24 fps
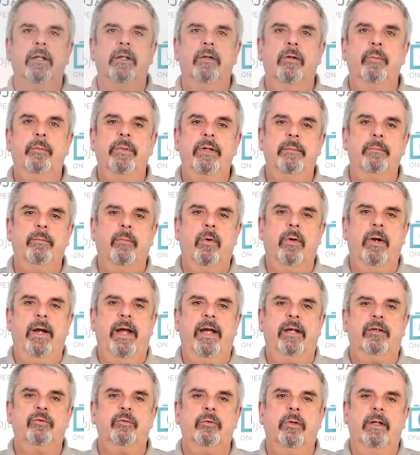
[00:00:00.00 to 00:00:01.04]
a little bit more
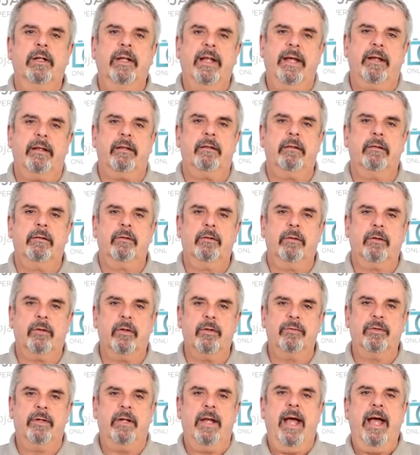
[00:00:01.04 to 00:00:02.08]
extra length
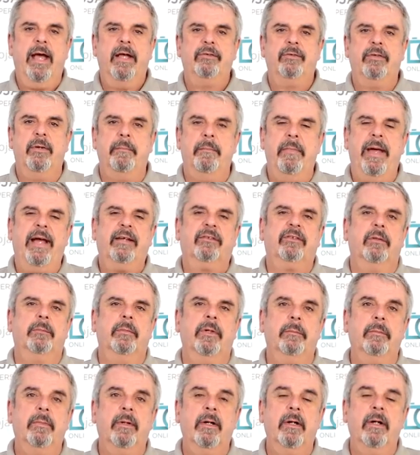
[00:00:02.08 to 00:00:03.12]
because it has a
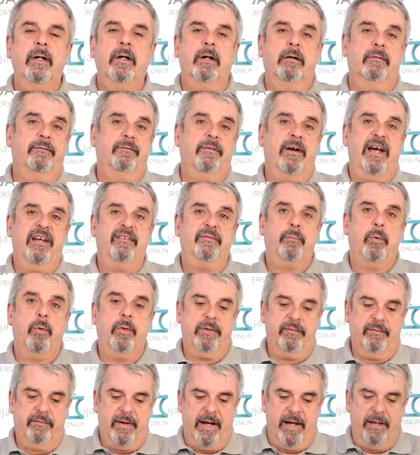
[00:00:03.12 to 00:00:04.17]
maximum of
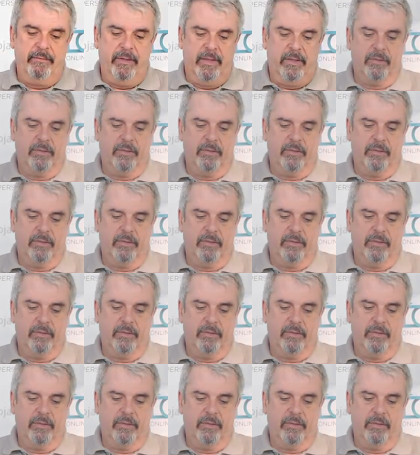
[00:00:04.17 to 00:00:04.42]
5.5